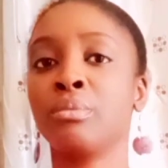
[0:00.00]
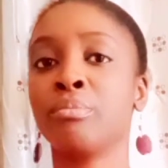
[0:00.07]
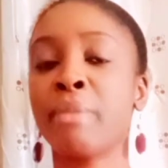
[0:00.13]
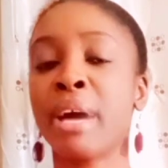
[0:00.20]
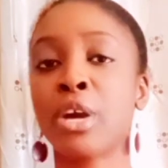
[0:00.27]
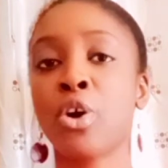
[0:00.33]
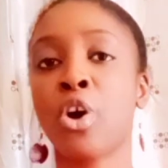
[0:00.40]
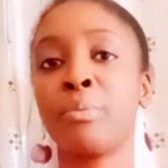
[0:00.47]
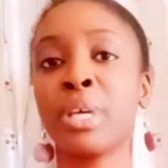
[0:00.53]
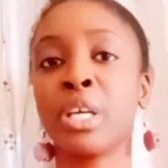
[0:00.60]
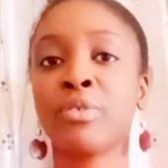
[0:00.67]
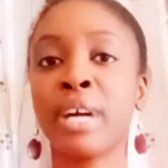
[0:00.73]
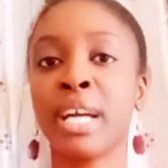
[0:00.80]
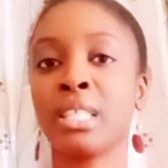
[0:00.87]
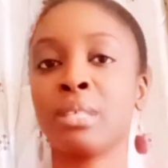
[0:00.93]
my comic
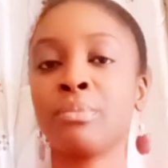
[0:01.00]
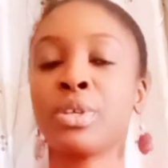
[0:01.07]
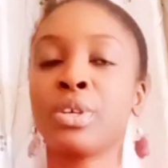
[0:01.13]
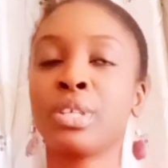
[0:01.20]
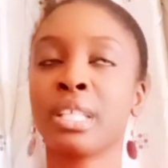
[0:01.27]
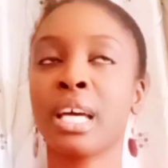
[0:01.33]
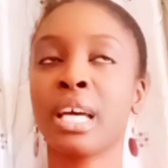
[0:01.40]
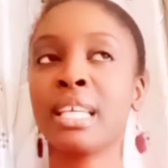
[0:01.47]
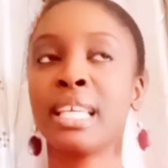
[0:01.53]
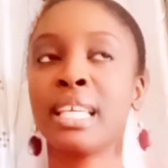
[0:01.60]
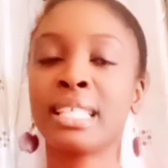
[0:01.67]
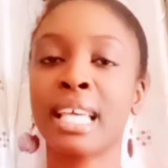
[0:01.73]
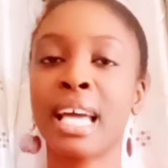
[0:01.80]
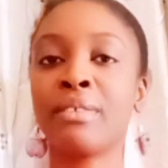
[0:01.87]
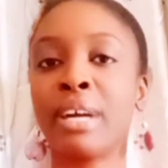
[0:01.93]
writing, because
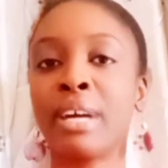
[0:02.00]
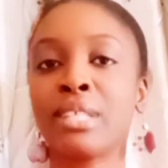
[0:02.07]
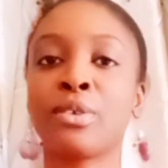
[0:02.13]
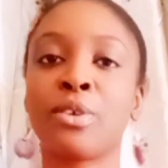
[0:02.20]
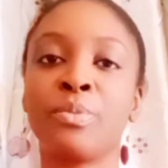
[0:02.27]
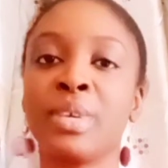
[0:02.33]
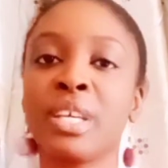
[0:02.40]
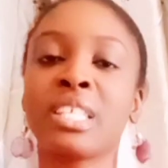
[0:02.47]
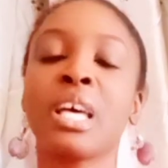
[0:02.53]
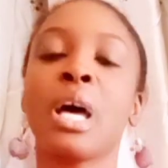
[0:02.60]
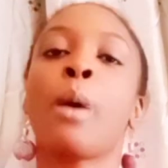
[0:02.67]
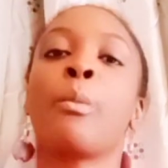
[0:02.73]
yes, I write comics,